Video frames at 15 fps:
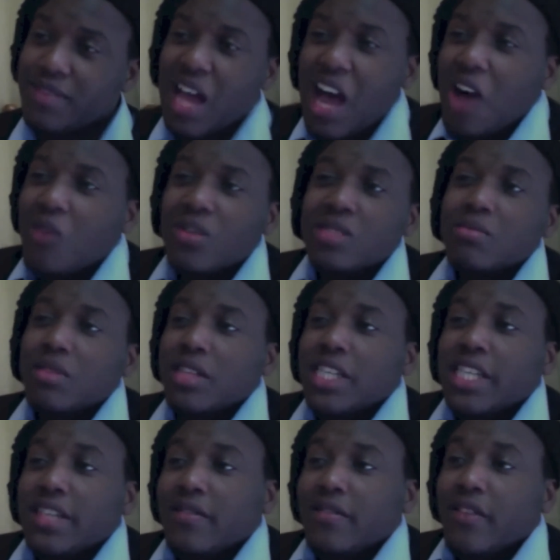I always
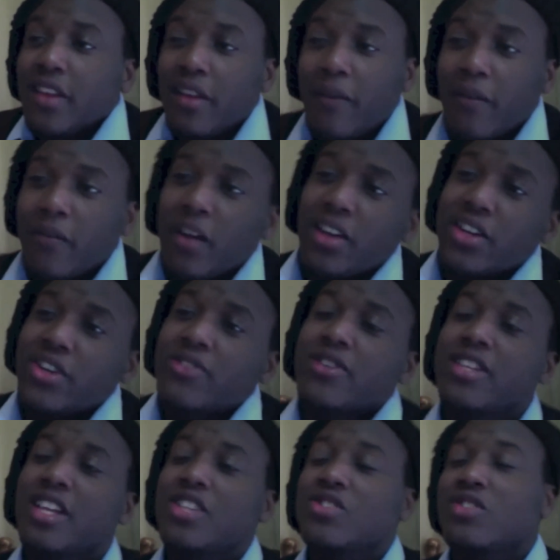believe if you find a
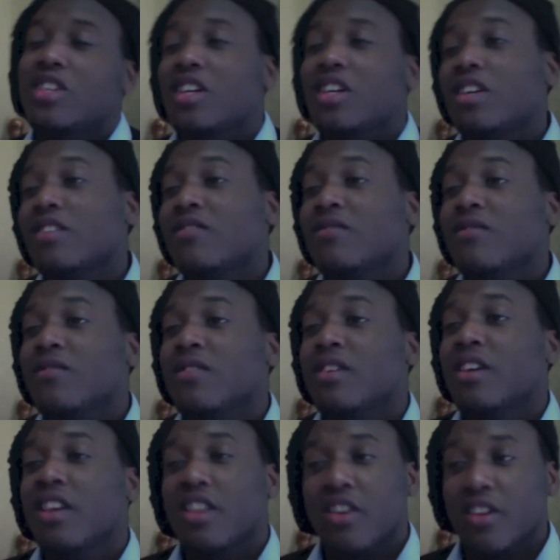career that you love,
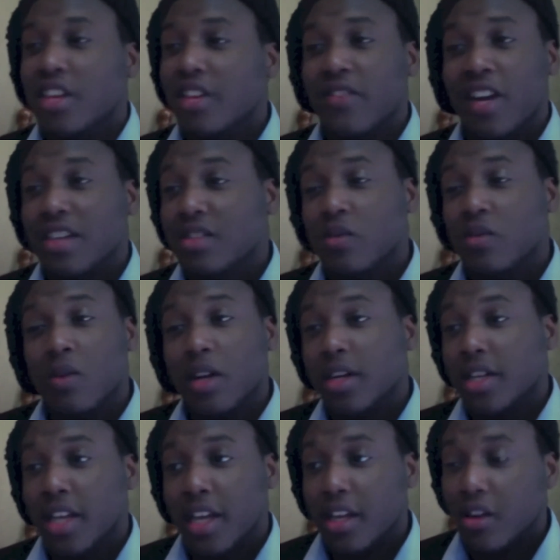you'll never have to work a
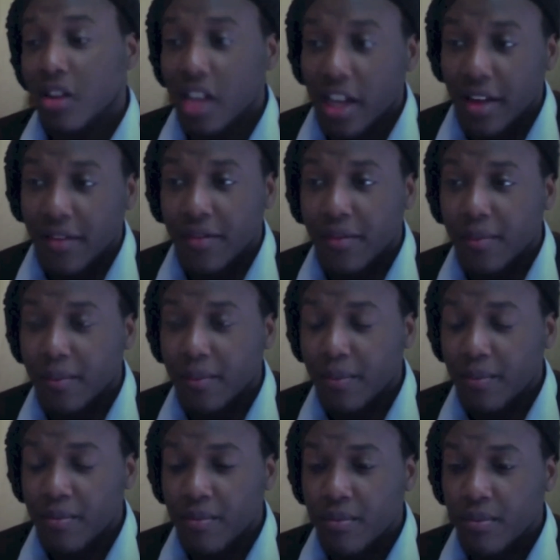day in your life.
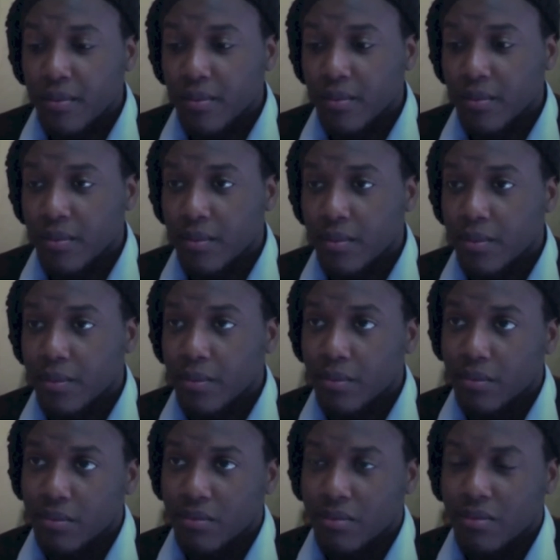Well, thank you, Sydney, for
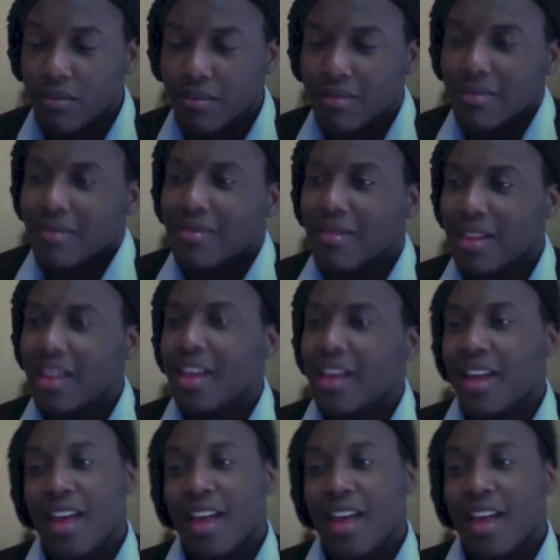letting us know your story.